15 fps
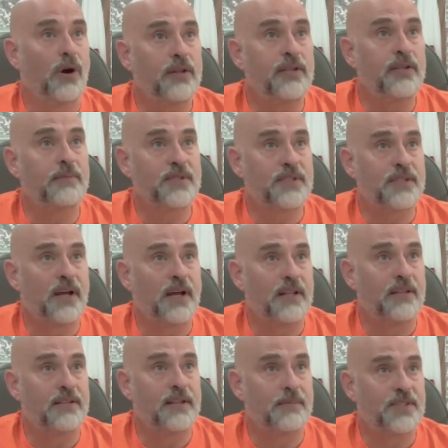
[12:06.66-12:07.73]

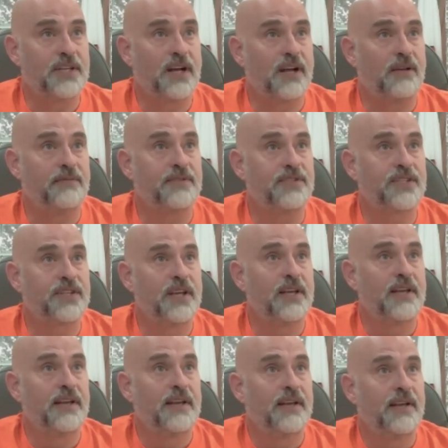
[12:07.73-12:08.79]
themselves
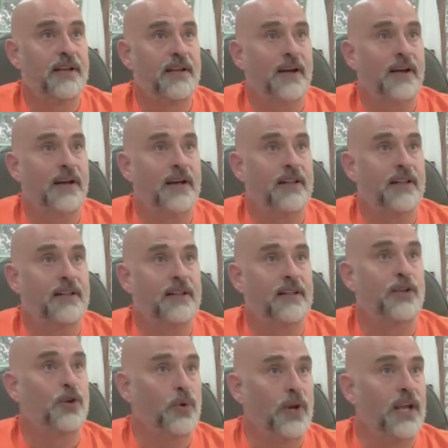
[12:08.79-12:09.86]
the
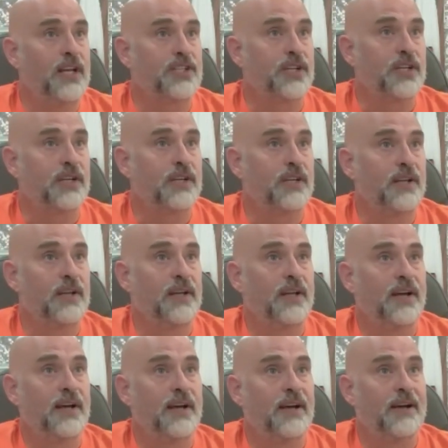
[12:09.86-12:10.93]
new nation,
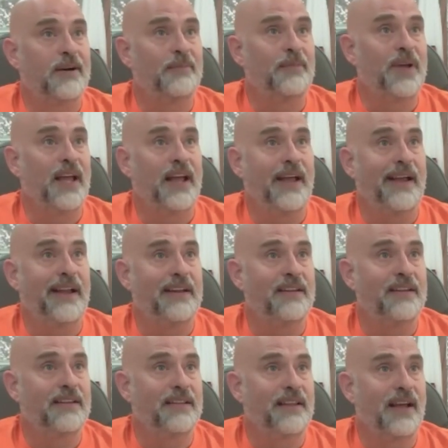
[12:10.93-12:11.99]

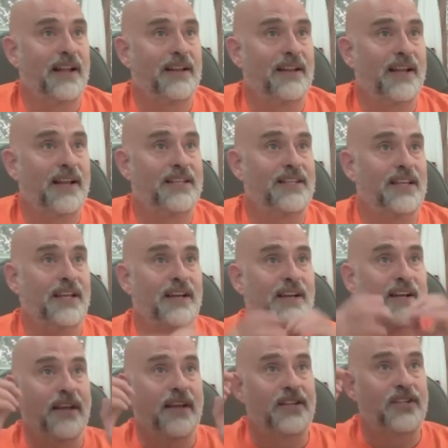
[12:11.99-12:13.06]
and that idea,
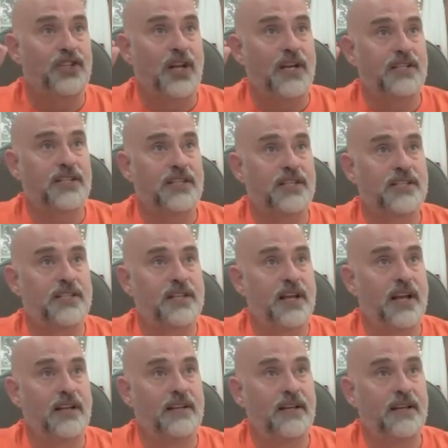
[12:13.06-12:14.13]
that genesis,
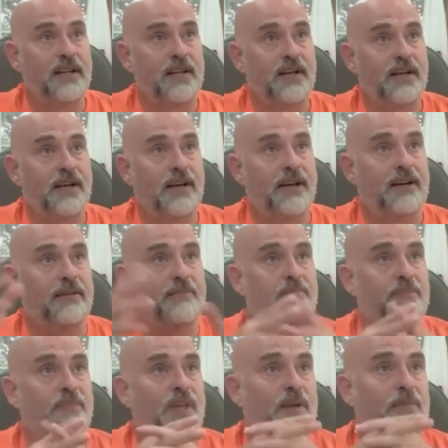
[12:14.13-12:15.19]
that
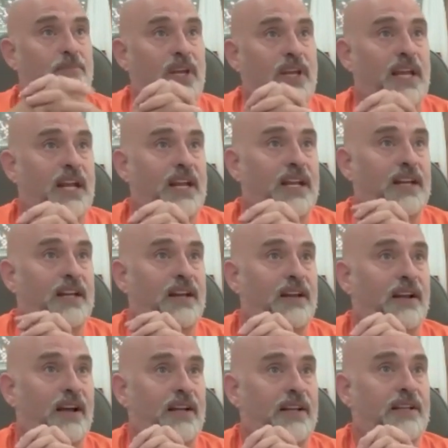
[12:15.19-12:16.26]
beginning,
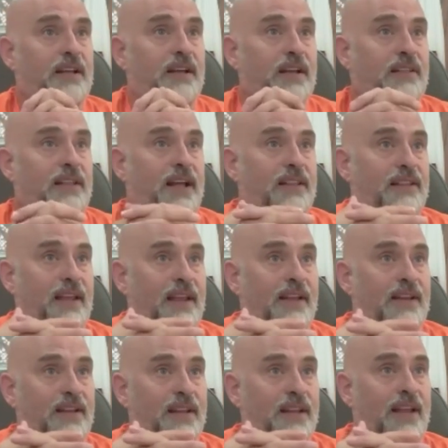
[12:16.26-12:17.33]
that
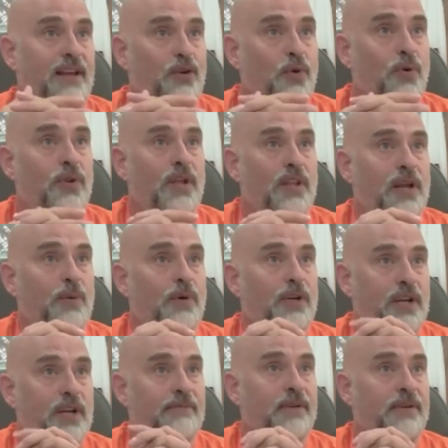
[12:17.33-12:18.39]
they knew that they were
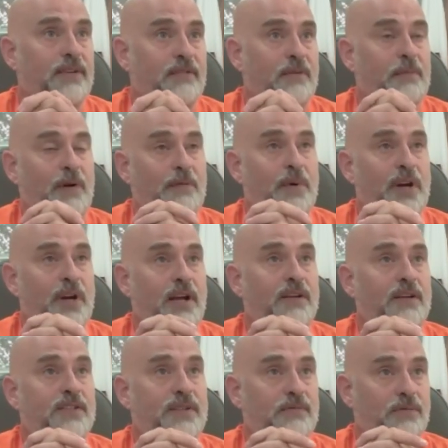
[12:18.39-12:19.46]
different from everybody
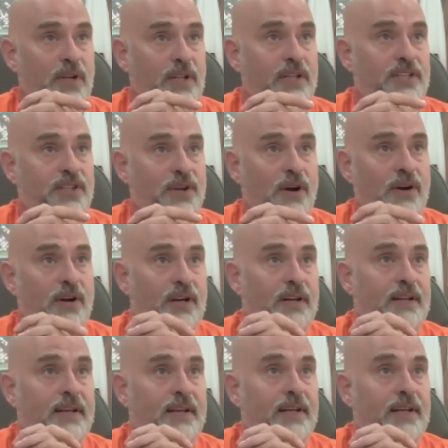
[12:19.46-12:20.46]
else, really started